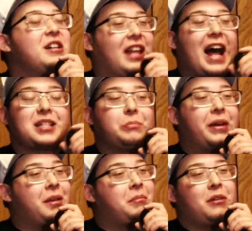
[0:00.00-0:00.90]
last
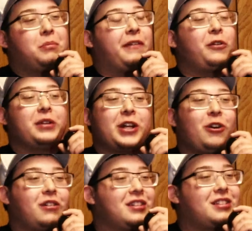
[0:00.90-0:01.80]
minute, bro, before they
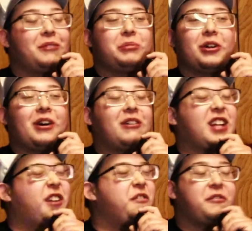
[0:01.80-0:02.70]
called us up, bro, I was
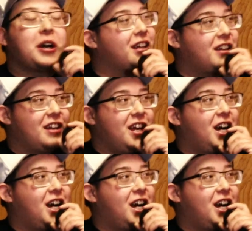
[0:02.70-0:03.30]
like, fuck it.